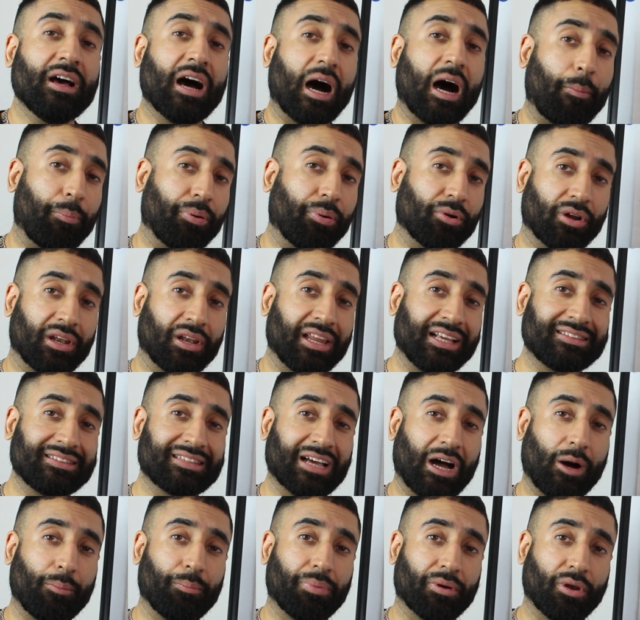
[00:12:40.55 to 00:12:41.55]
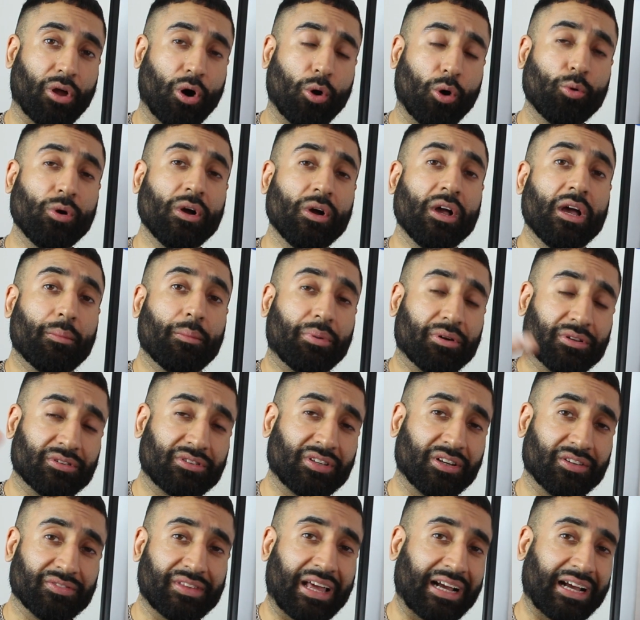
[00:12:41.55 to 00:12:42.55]
I'll put a link down below. But
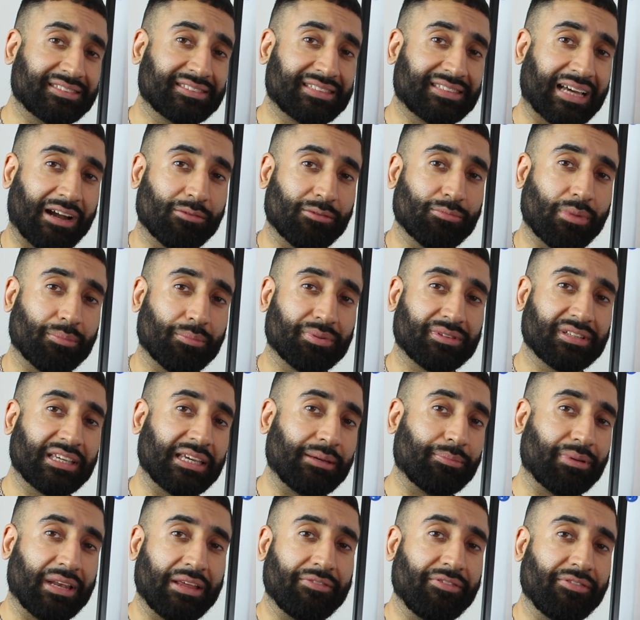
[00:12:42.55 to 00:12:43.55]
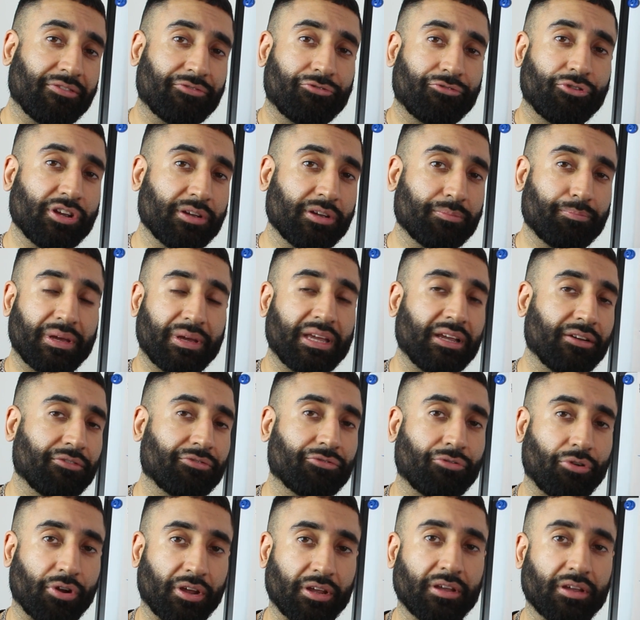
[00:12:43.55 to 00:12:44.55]
until next time, remember to keep living free and being
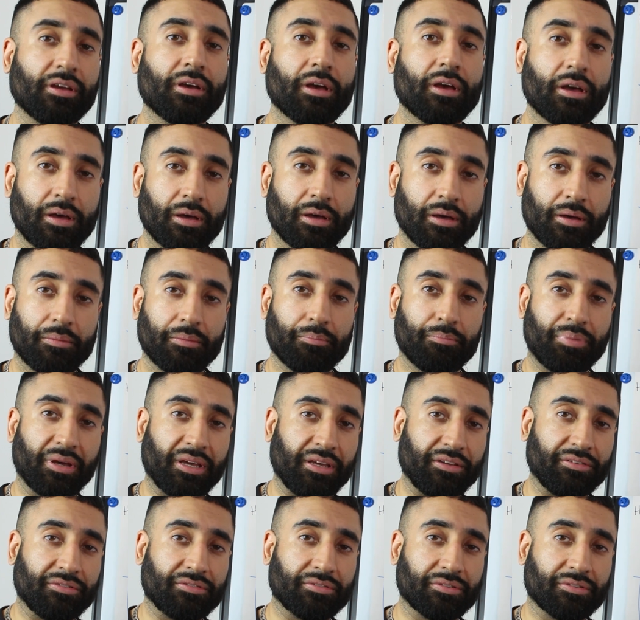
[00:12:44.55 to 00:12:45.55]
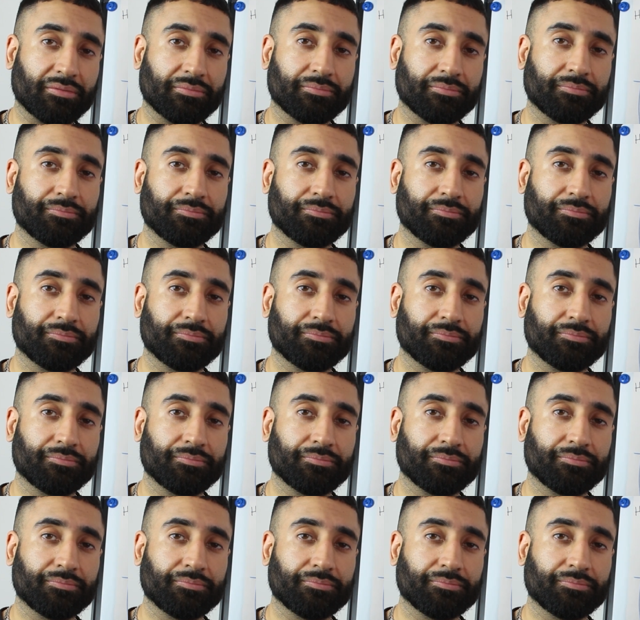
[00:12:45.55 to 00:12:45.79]
free. Peace.